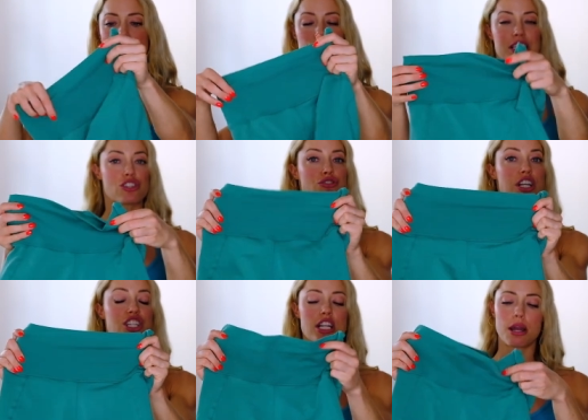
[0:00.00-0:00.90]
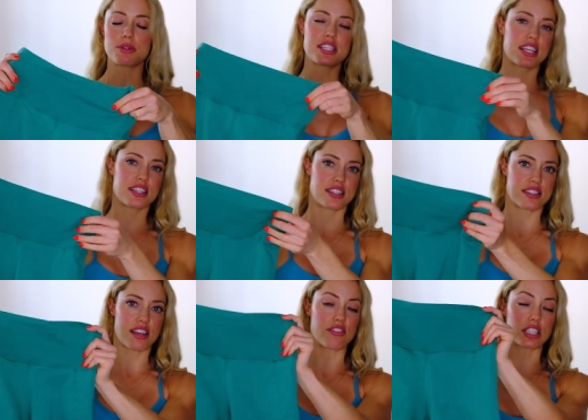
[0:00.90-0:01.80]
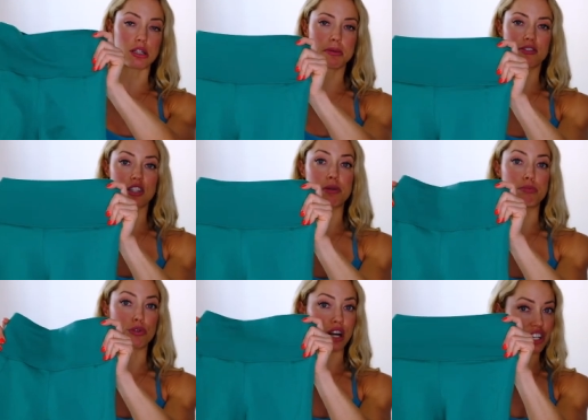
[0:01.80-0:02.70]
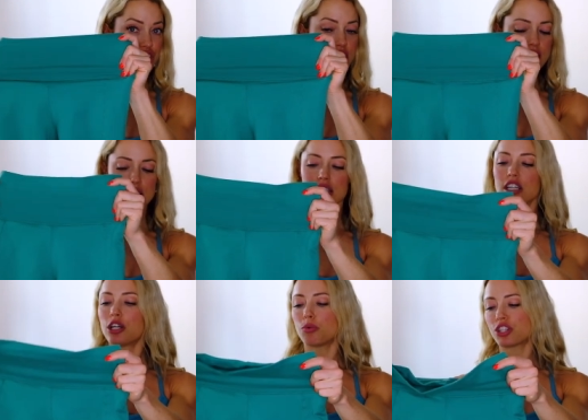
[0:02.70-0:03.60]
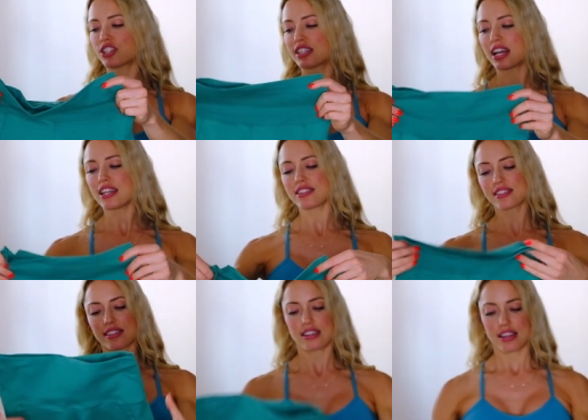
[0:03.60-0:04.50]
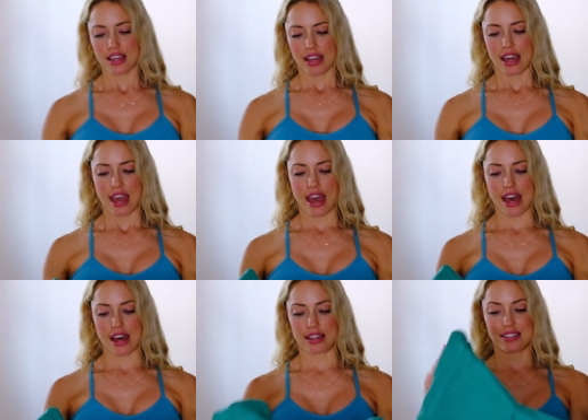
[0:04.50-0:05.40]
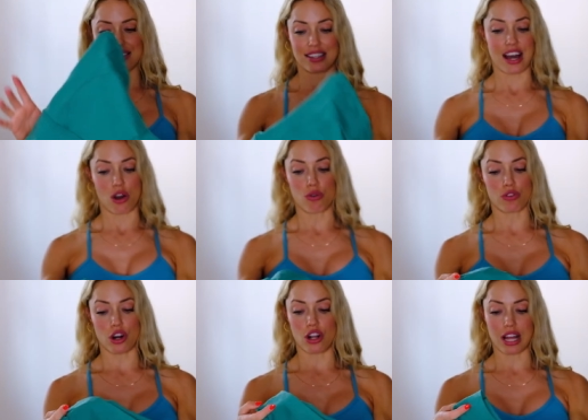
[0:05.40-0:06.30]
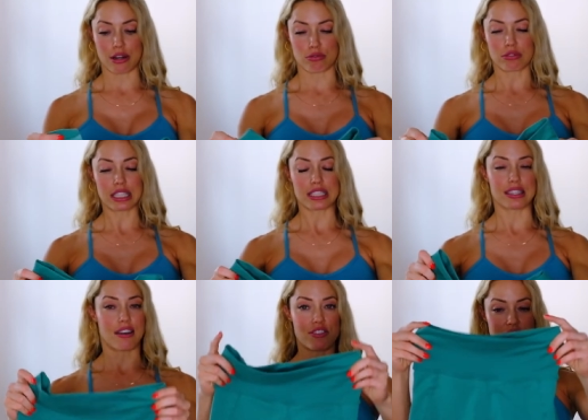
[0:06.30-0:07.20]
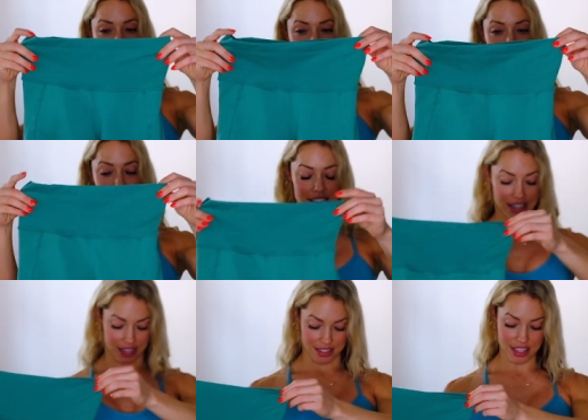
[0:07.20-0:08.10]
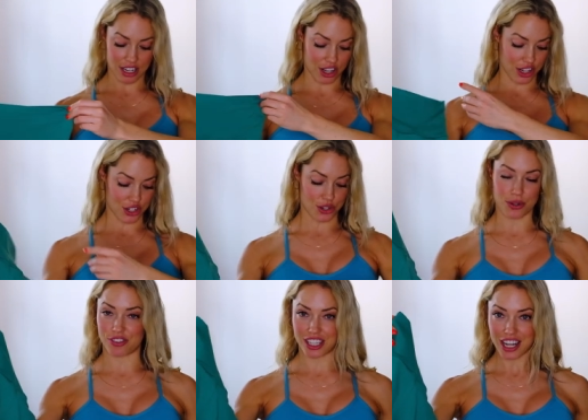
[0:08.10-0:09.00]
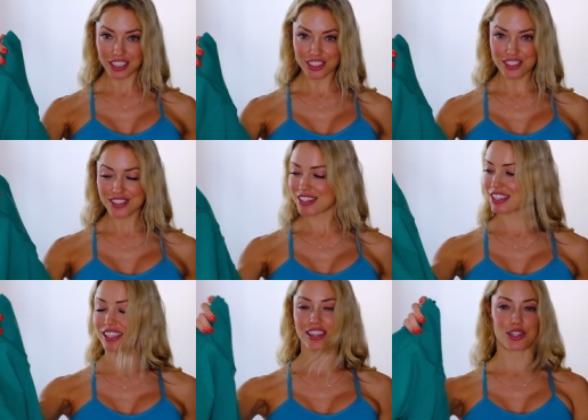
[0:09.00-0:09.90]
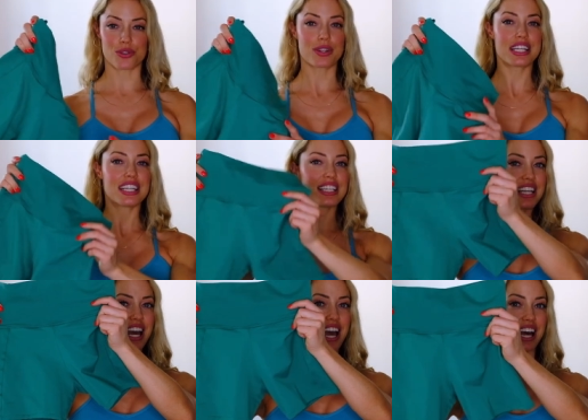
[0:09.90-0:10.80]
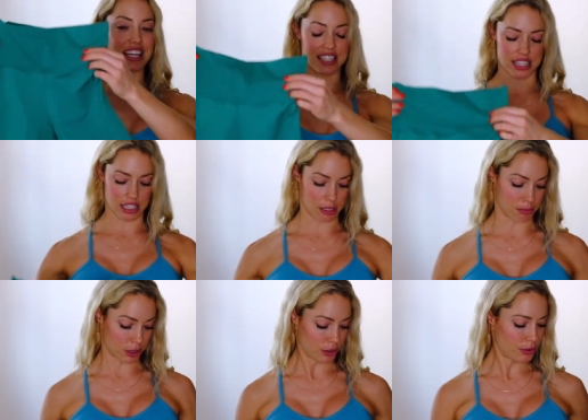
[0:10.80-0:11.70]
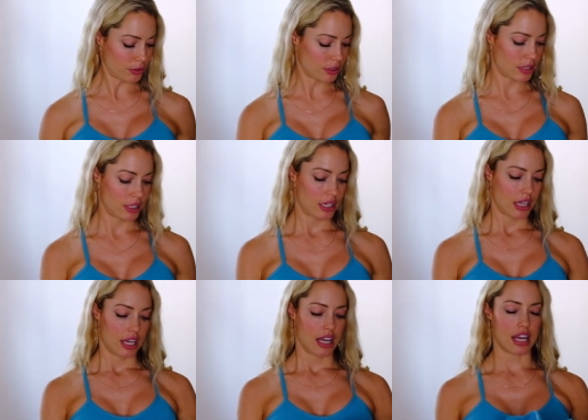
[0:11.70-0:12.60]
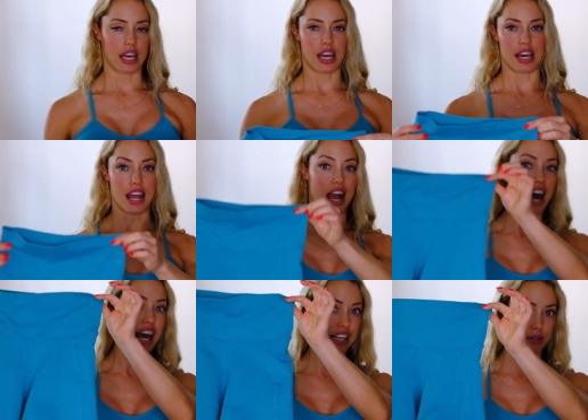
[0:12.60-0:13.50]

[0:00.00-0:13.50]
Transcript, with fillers: is really stretchy. I would say it does have a little bit of compression, which is nice. And yeah, overall, I really loved this set. Like I said, I got it in two different colors, in the green and in the blue and I highly